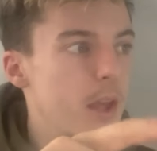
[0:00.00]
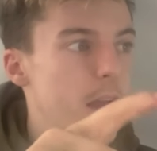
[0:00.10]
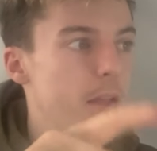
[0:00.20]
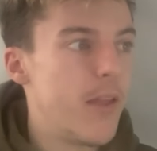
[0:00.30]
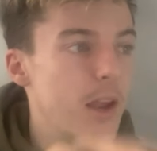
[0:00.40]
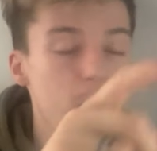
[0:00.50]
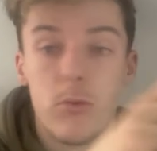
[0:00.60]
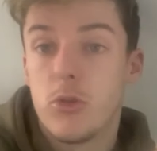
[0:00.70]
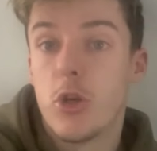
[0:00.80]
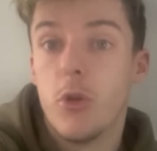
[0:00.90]
And then I will
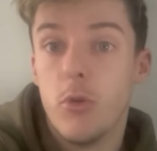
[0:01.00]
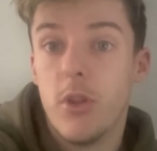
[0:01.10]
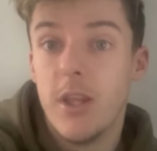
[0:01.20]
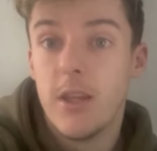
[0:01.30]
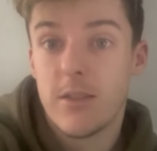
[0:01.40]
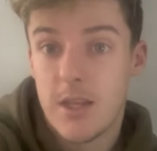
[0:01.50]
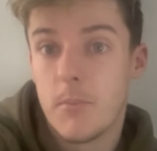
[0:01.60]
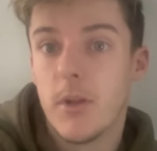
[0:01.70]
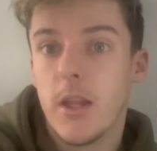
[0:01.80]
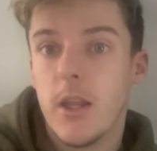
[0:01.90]
show you the
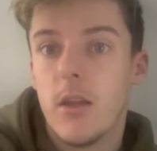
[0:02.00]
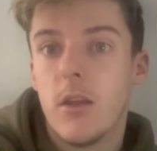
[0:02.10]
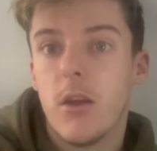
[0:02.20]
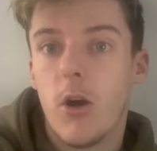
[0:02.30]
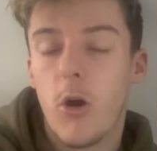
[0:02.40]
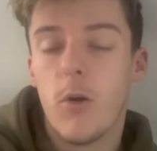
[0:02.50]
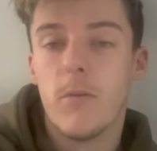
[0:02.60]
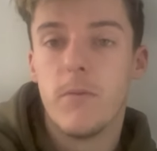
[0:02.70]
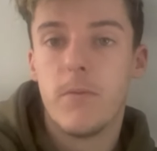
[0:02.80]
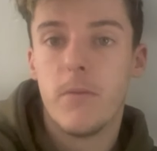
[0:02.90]
assembly of
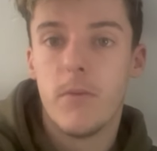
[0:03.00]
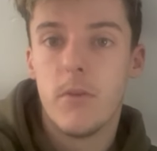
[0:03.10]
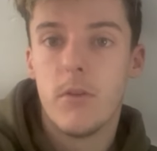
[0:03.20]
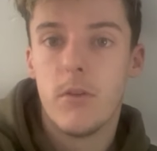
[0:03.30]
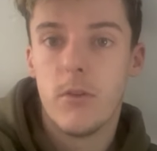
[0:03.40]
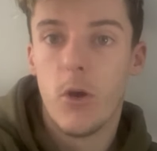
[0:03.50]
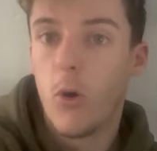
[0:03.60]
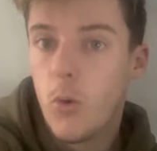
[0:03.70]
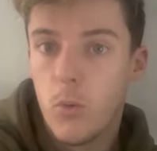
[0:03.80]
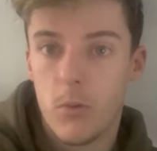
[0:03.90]
the
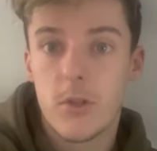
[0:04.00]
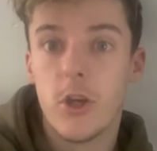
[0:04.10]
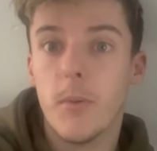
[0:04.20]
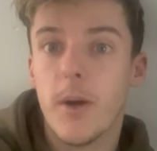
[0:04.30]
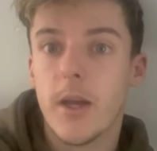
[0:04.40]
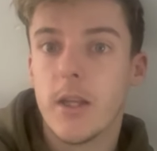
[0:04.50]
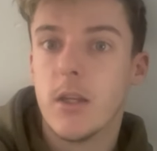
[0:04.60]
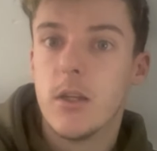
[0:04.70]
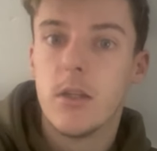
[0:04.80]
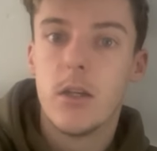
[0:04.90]
whole turbine,
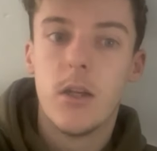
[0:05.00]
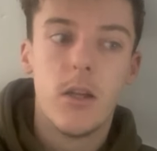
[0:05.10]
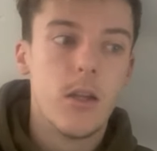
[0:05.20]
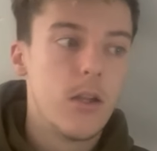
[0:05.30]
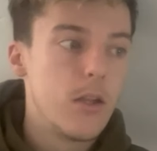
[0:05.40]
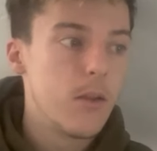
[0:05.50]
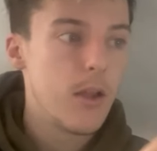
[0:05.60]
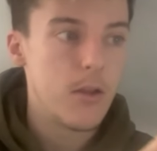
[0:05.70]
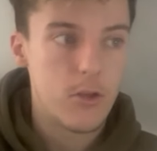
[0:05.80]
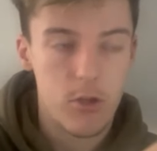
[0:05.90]

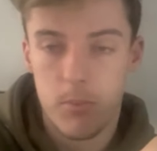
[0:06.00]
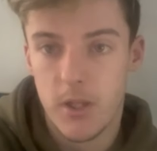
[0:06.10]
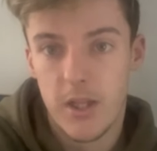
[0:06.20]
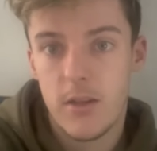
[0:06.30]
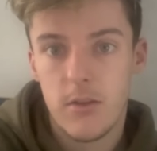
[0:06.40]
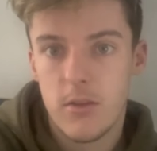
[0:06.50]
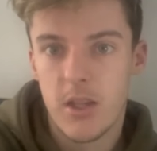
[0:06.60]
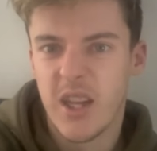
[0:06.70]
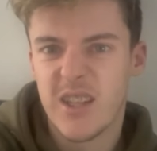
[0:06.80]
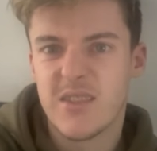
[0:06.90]
complete,
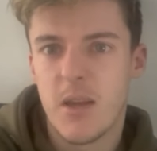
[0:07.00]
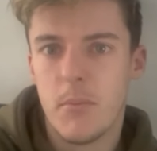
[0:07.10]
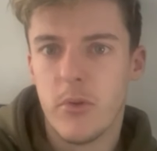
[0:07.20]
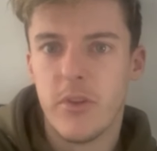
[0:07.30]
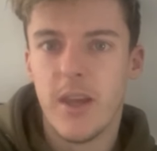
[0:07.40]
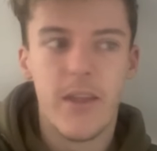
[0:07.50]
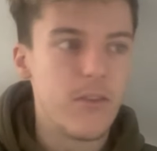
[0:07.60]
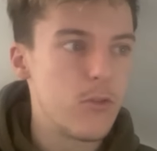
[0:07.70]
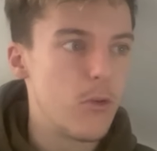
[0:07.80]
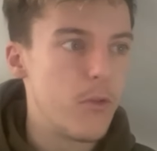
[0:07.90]
like assembled together
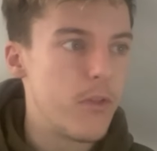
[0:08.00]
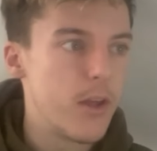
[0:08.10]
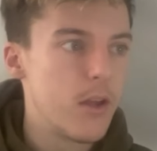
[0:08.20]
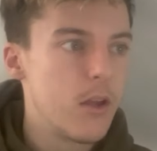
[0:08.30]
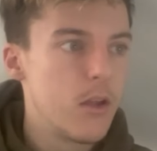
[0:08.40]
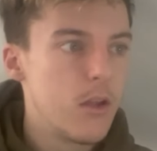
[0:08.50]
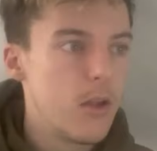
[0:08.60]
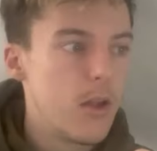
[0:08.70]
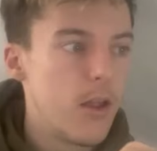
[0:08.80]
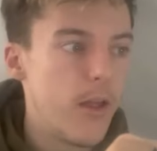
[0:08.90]
sort of thing.
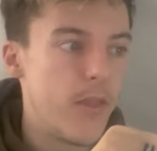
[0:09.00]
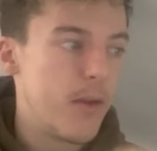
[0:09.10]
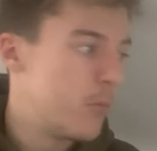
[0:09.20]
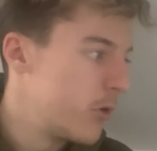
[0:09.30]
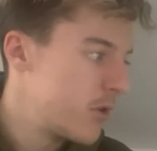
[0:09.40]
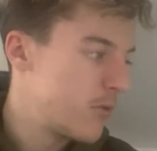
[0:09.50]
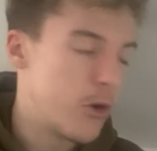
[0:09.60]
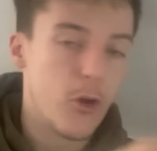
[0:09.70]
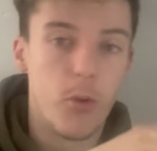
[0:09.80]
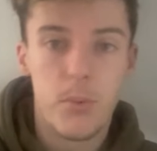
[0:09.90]
And then once I've got
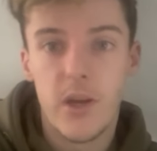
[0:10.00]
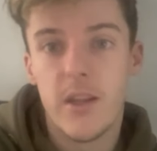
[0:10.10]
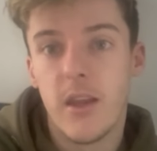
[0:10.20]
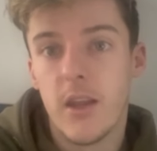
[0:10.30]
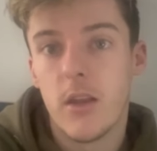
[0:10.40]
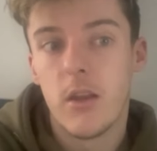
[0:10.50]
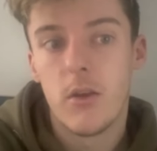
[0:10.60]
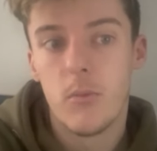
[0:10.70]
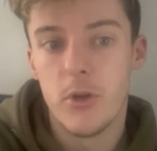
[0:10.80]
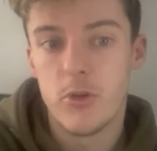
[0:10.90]
it all printed,
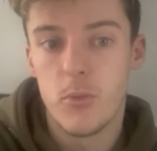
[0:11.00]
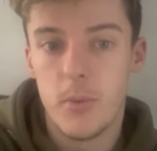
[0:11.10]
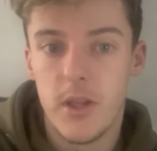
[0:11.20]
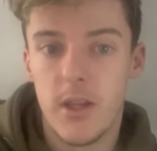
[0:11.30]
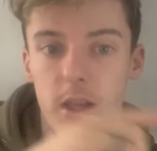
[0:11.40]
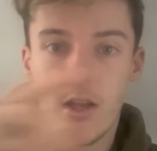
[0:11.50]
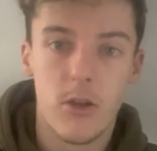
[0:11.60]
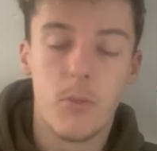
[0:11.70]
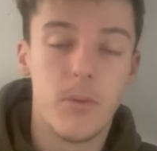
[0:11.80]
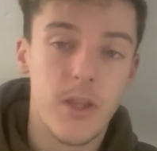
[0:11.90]
which will be in a
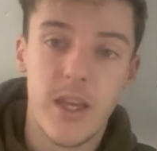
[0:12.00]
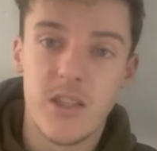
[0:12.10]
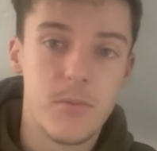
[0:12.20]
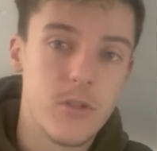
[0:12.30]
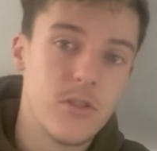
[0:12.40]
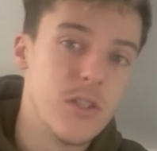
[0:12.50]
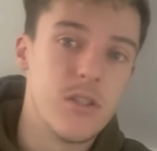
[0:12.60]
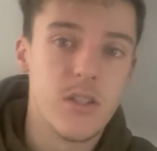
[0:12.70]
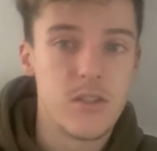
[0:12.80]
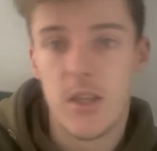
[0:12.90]
couple of days because these
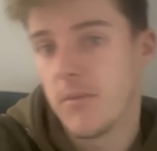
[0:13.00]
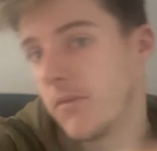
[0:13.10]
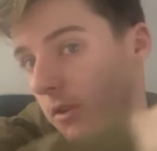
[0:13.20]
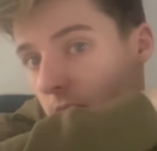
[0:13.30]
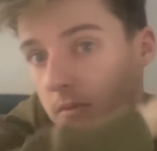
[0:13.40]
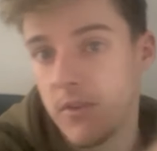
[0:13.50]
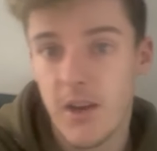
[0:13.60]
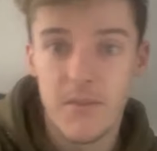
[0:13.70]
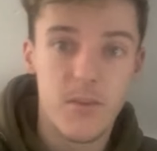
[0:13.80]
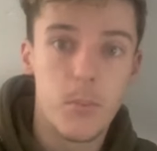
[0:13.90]
things take fucking
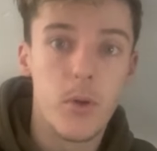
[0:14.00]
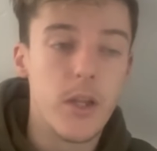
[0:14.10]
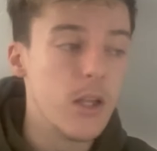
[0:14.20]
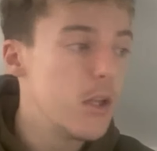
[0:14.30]
forever to print,